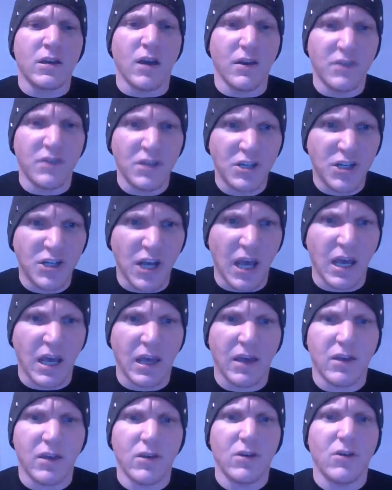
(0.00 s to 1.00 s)
Cousin
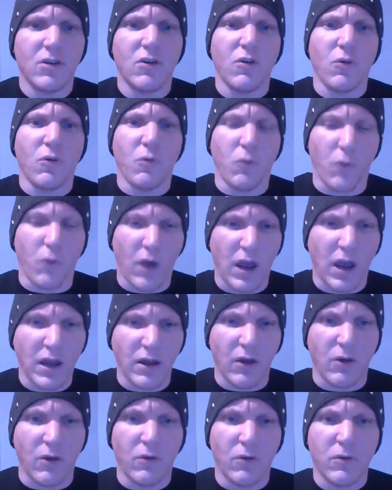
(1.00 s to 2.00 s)
Jake,
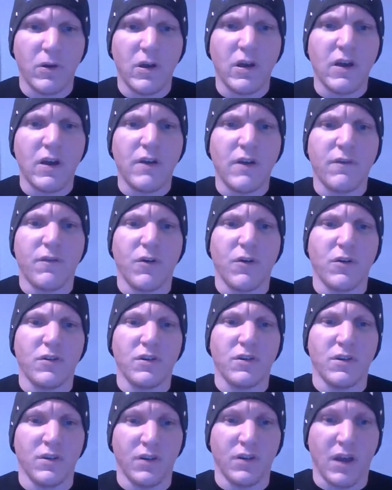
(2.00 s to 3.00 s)
Rhino
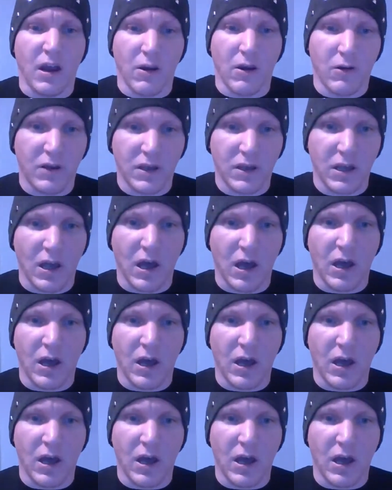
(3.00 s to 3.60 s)
versus Eric